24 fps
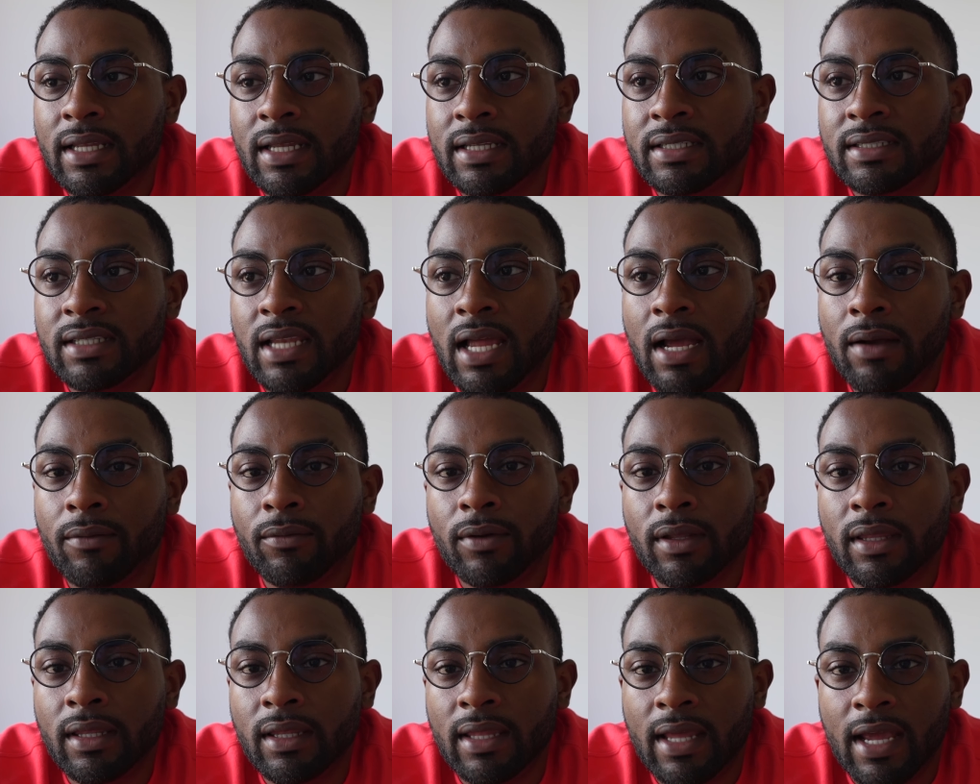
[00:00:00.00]
it's not
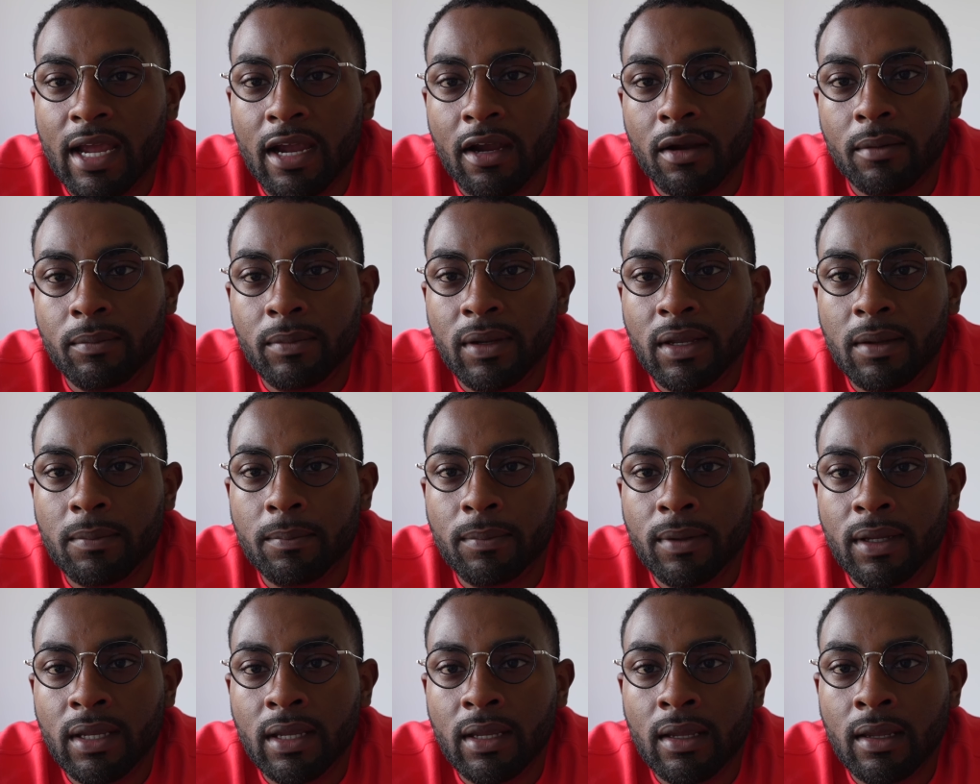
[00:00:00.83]
really the
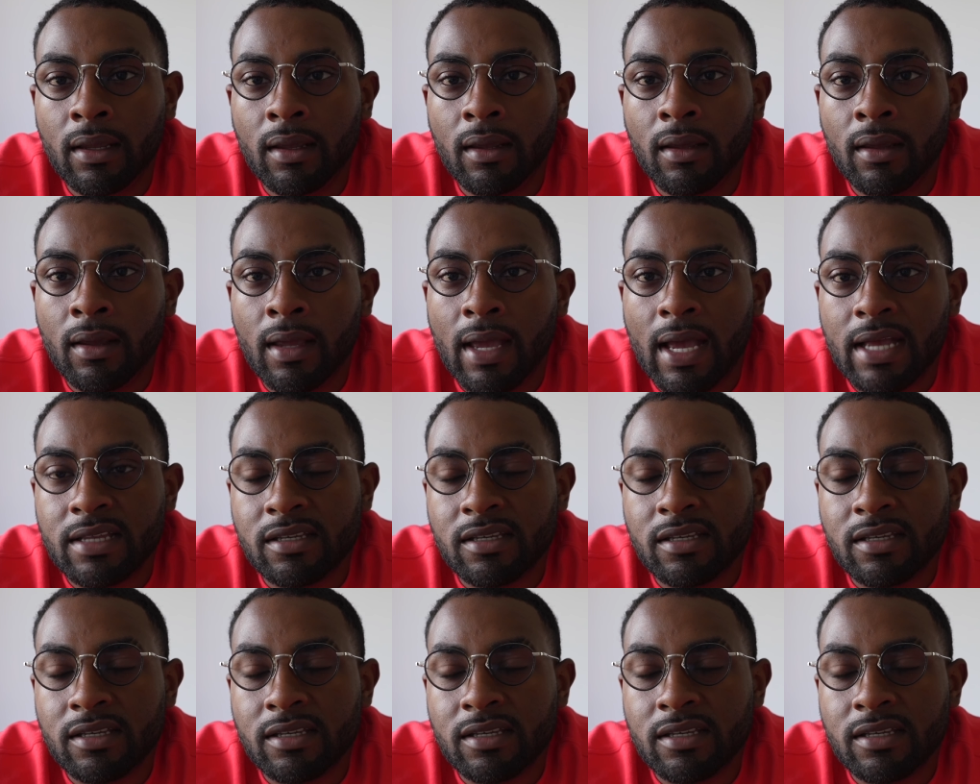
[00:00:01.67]
Airbnb